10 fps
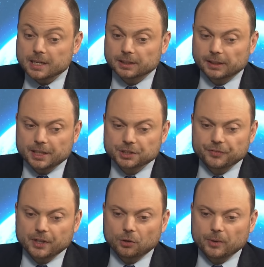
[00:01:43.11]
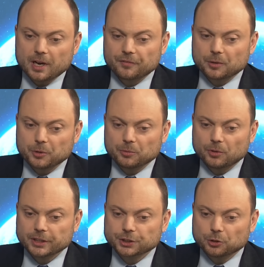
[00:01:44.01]
The latest figure we have from human
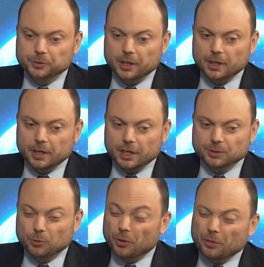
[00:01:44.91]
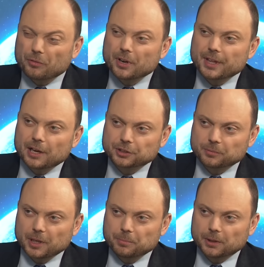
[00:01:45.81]
rights groups is more than 3,000
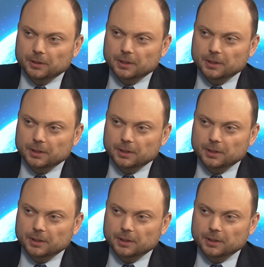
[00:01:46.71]
people.